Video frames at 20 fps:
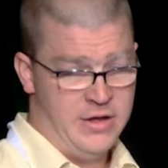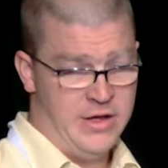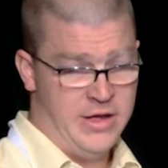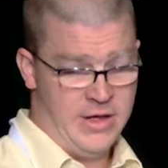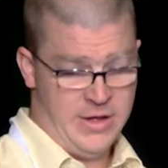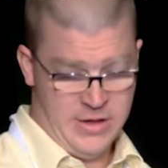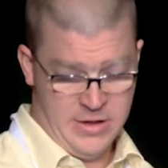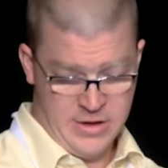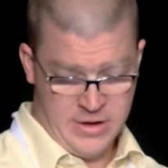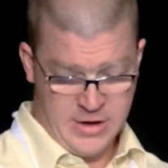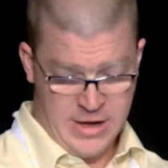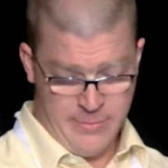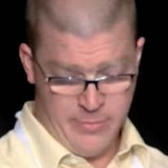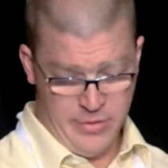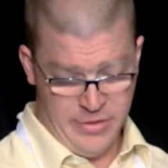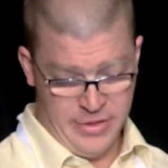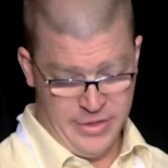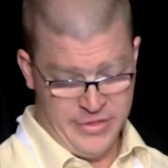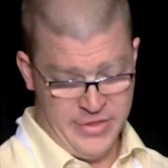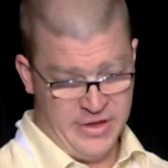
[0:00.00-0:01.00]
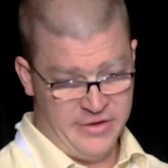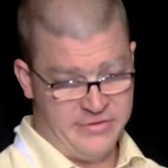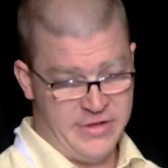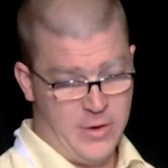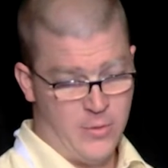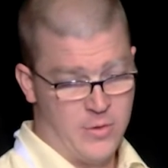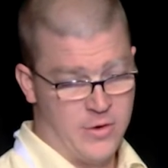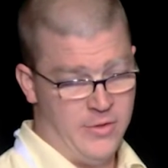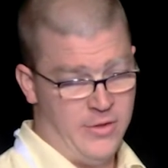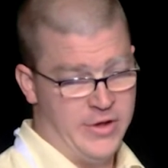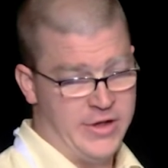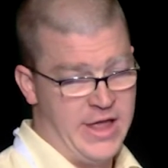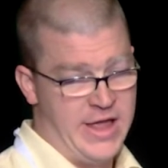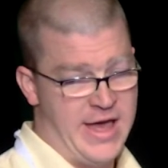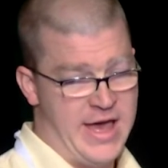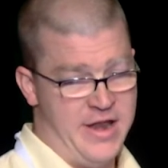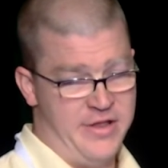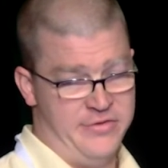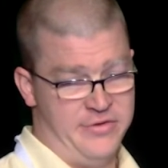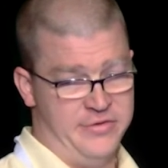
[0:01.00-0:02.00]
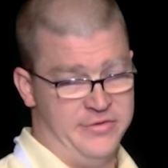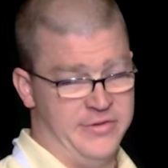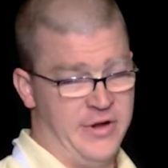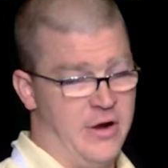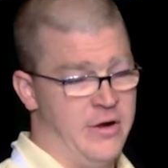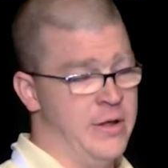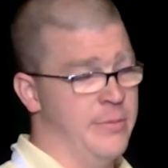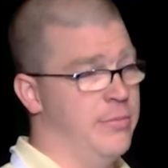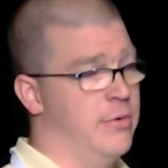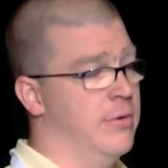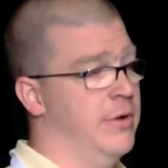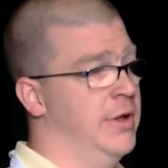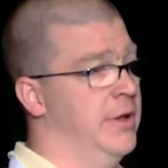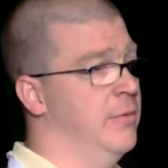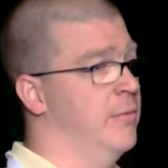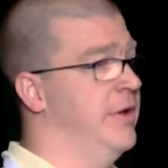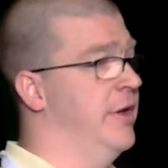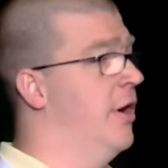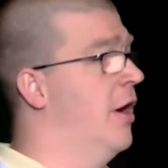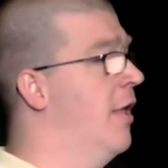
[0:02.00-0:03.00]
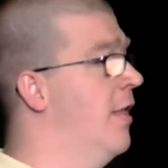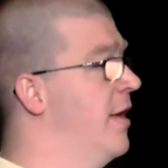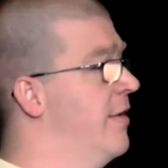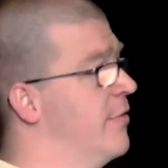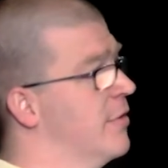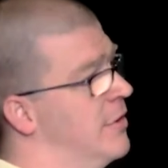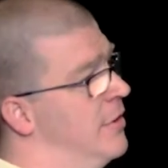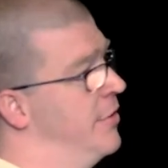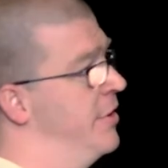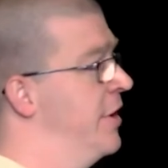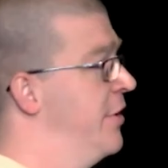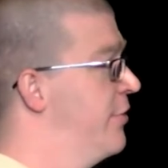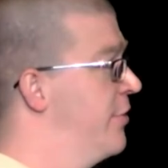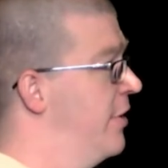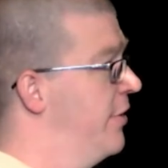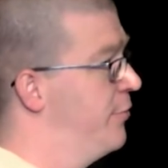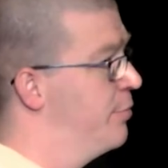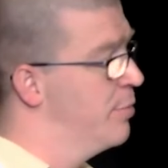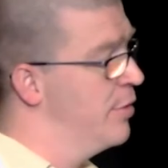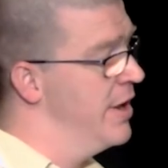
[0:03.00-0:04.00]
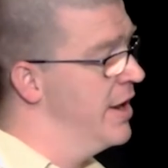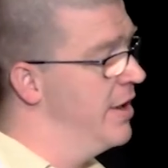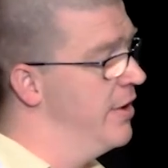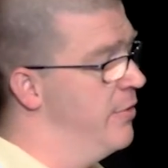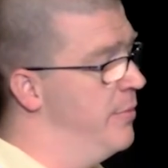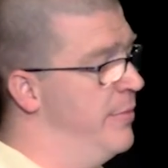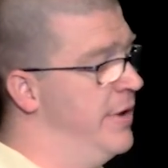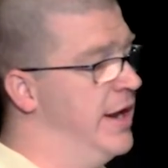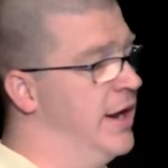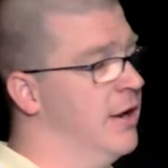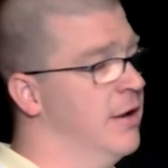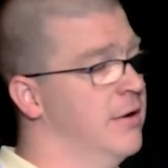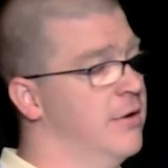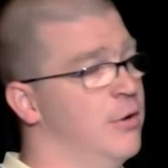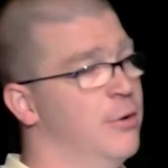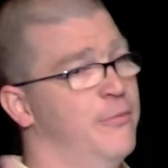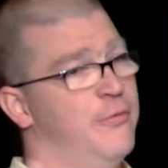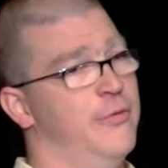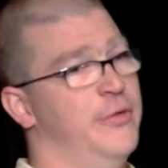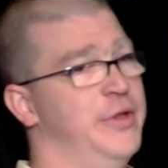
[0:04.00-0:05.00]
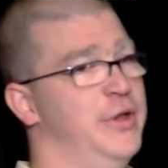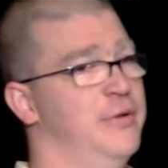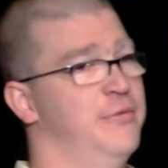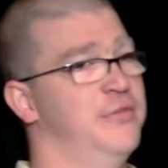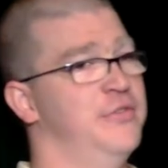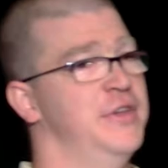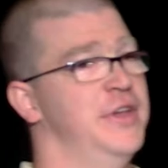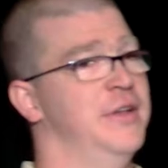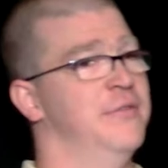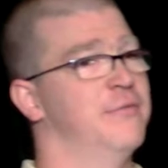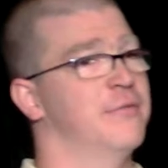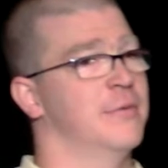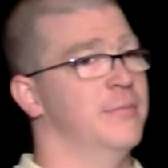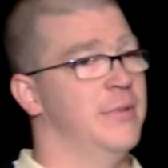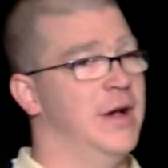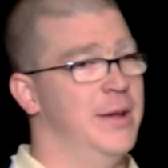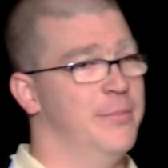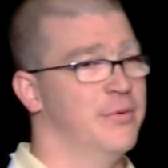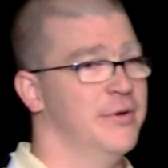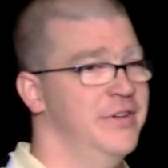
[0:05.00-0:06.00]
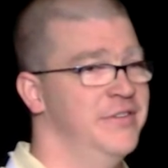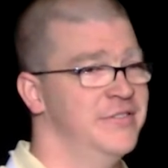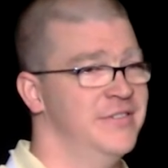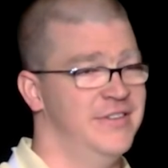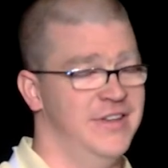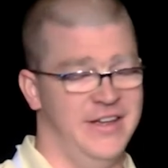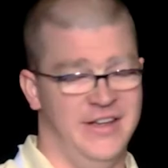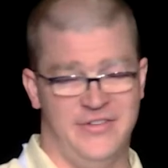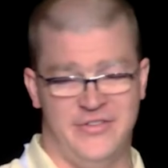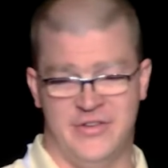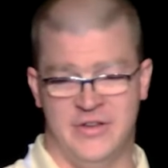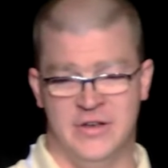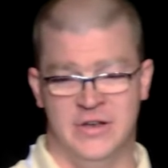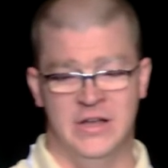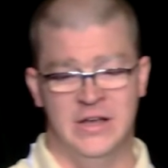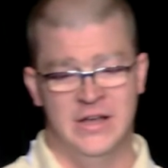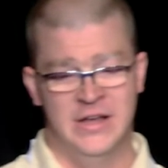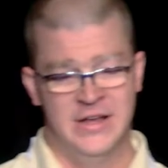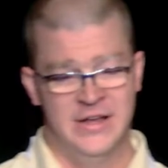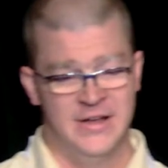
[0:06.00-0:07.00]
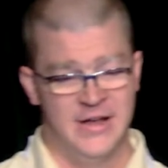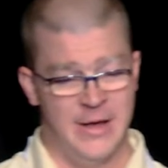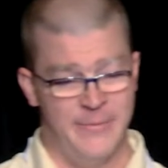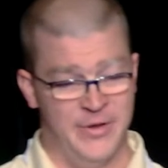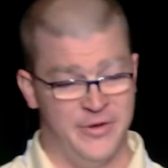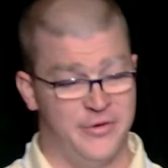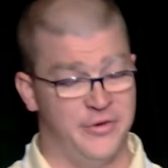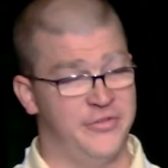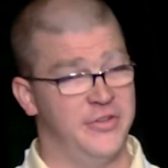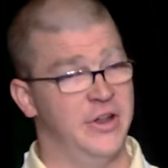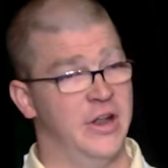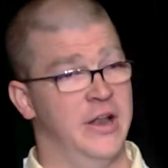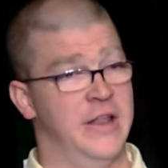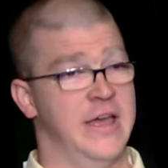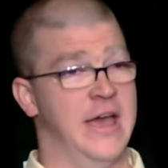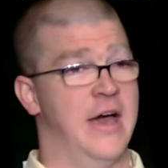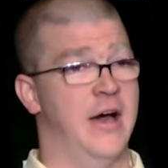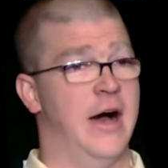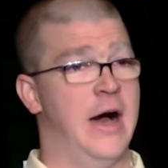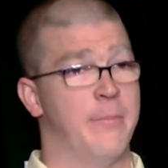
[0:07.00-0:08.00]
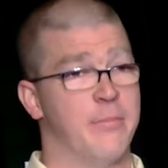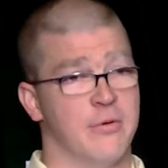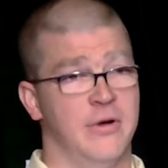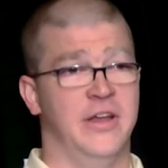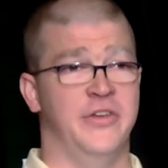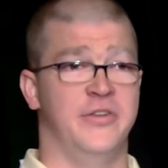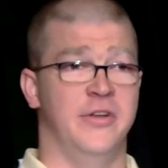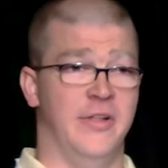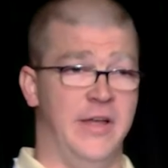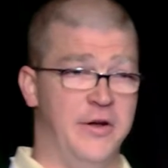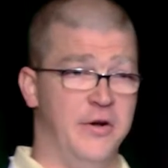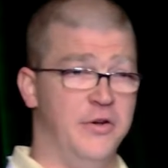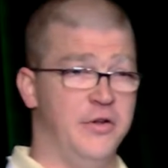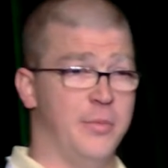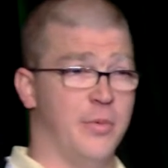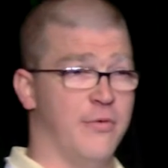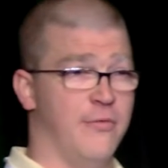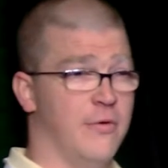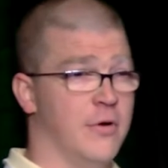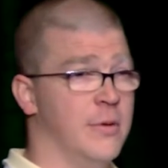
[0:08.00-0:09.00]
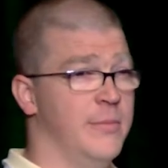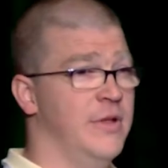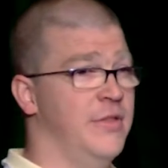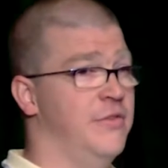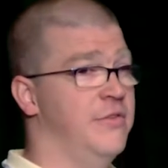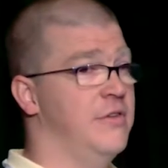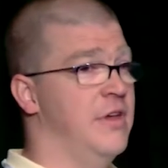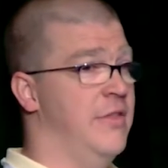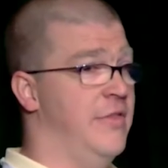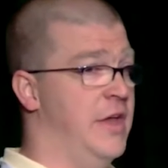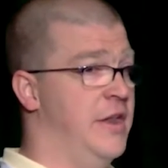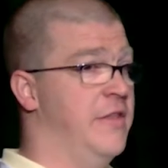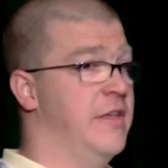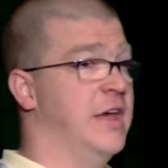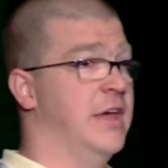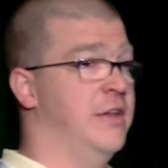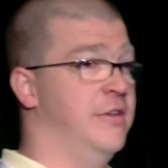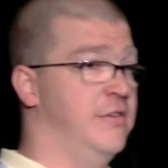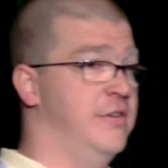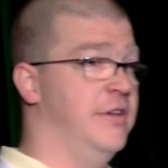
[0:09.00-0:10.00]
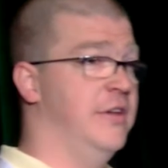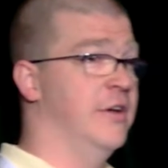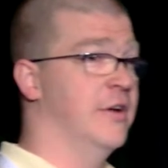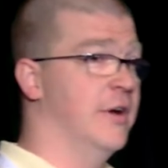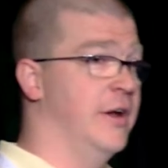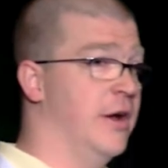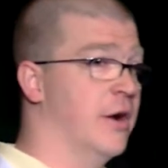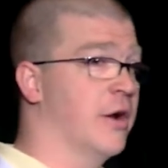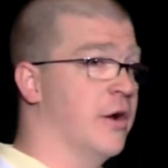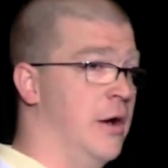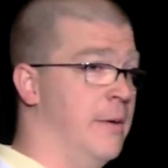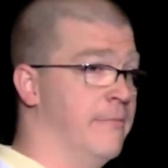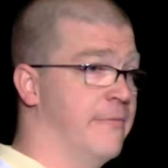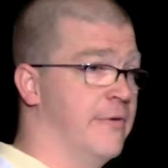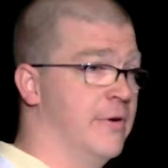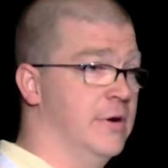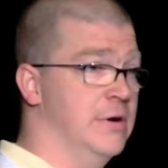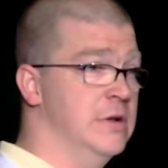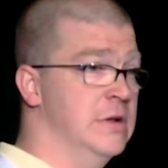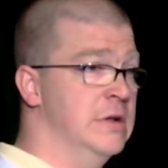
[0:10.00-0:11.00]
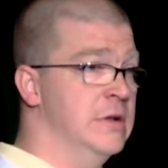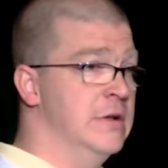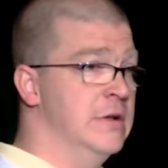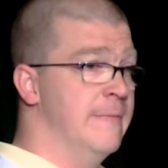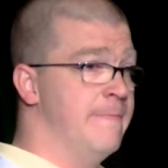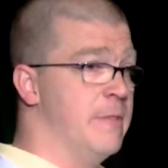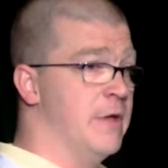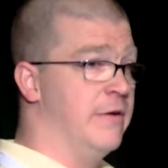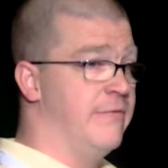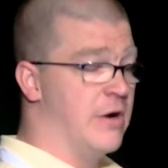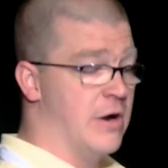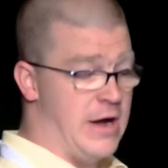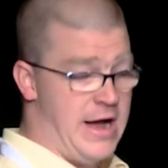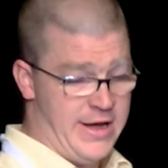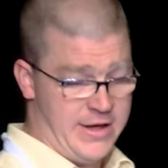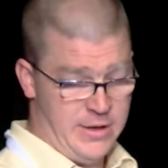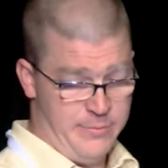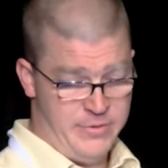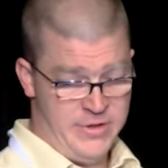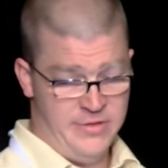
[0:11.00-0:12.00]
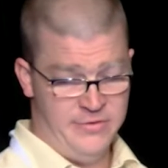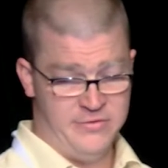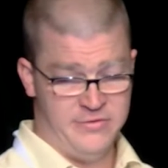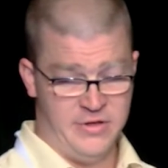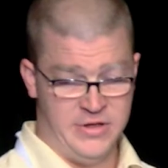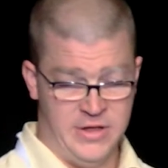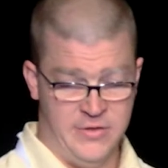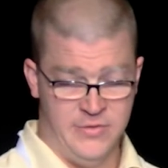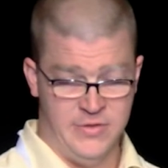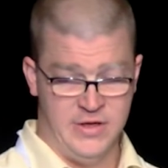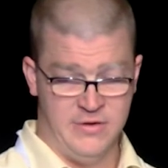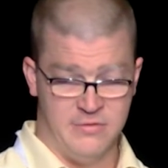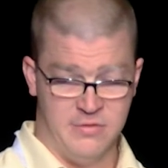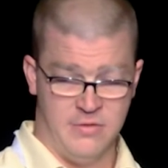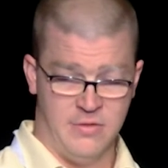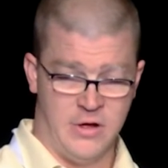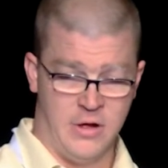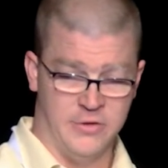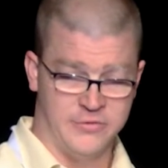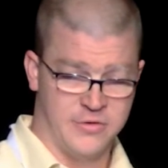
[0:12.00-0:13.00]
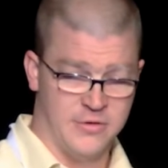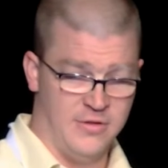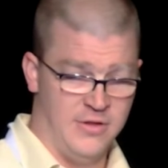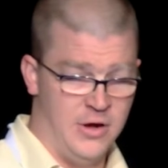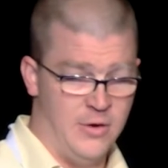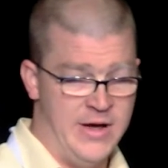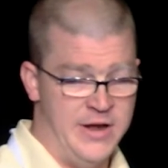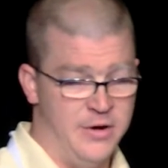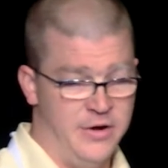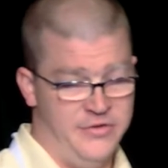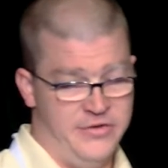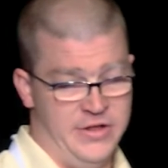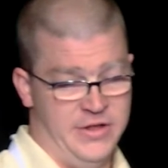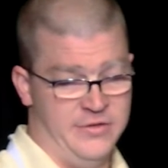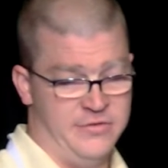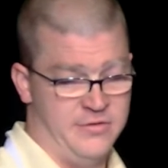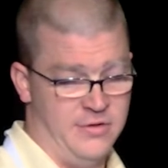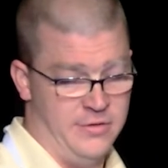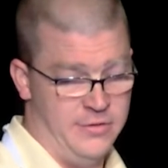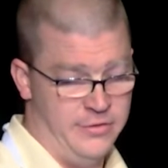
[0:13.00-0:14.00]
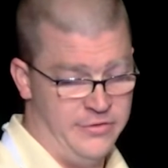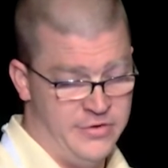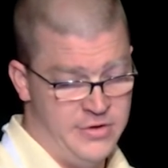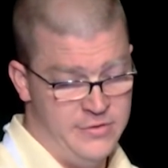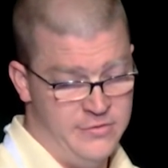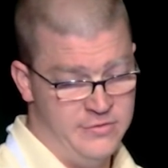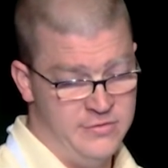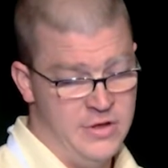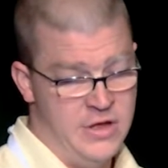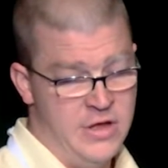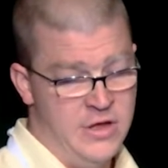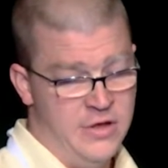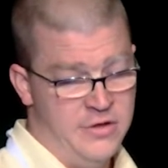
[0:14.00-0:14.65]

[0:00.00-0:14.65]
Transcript: a couple of the things that we're looking at as a starting point, we all have our own interests bringing to the bear. Hopefully you've seen from my presentation, I'm interested in the operational energy performance and then the interior comfort of our occupants in these ultra-low energy solutions.